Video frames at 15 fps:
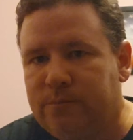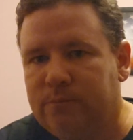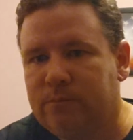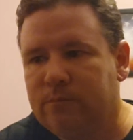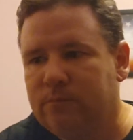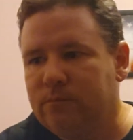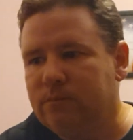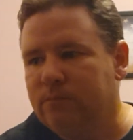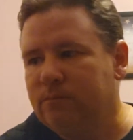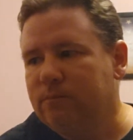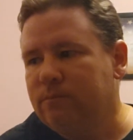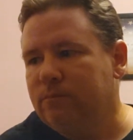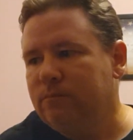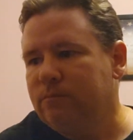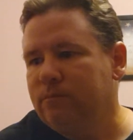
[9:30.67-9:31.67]

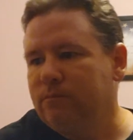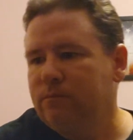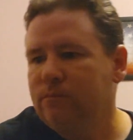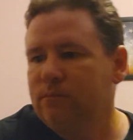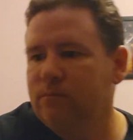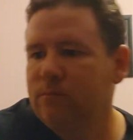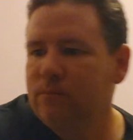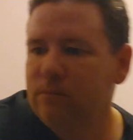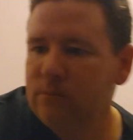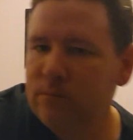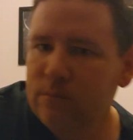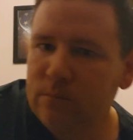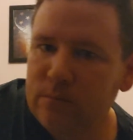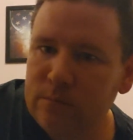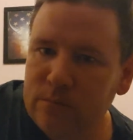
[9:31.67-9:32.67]

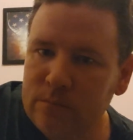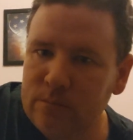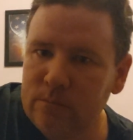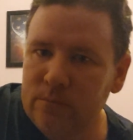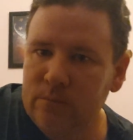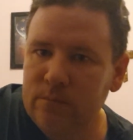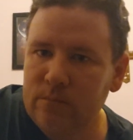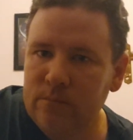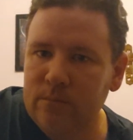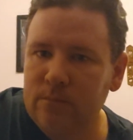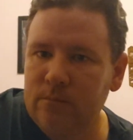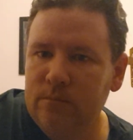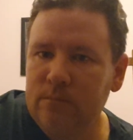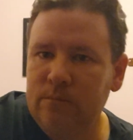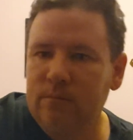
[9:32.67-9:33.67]

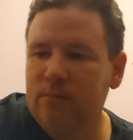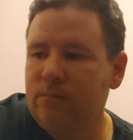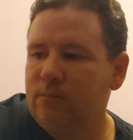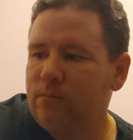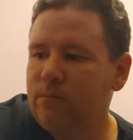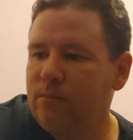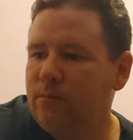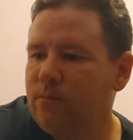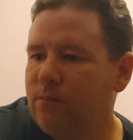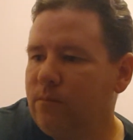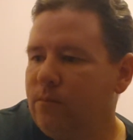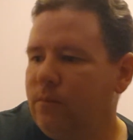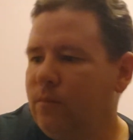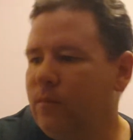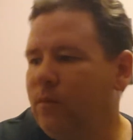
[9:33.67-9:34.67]

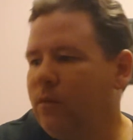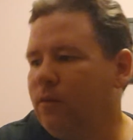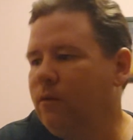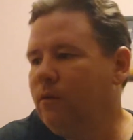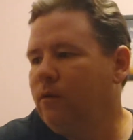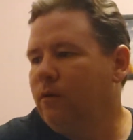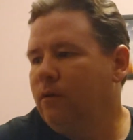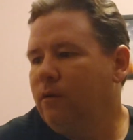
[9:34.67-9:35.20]
(no one is talking)